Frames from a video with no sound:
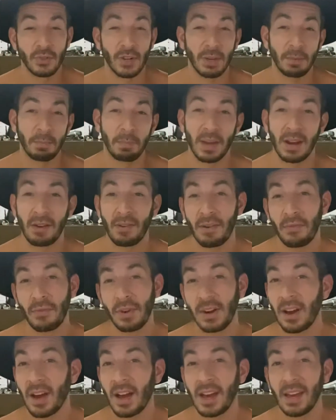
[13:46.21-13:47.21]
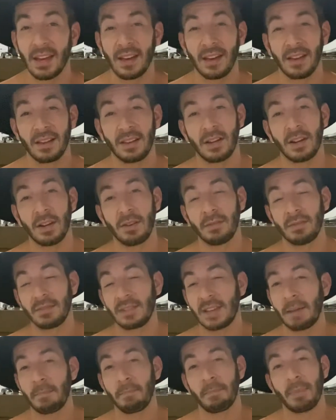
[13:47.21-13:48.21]
drink beer every night, you know,
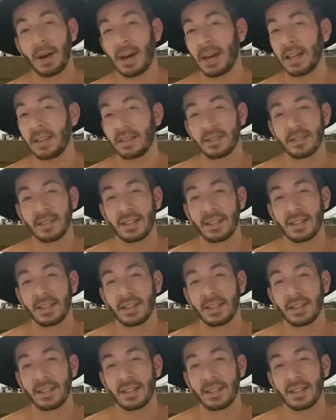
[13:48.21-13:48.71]
10 pints.